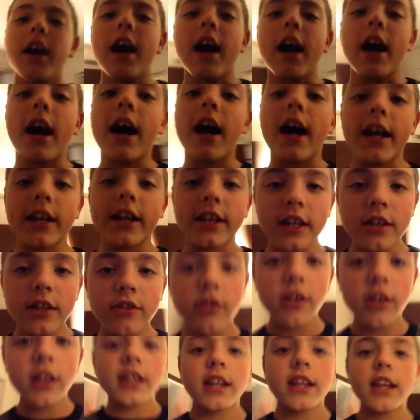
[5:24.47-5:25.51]
I did
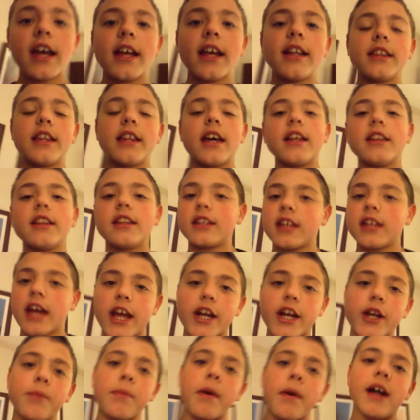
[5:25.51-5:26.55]
really like that. The
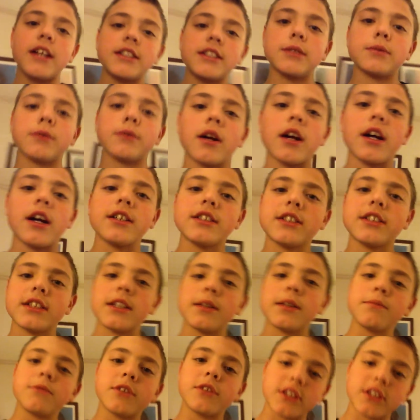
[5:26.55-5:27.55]
Dinobots were awesome.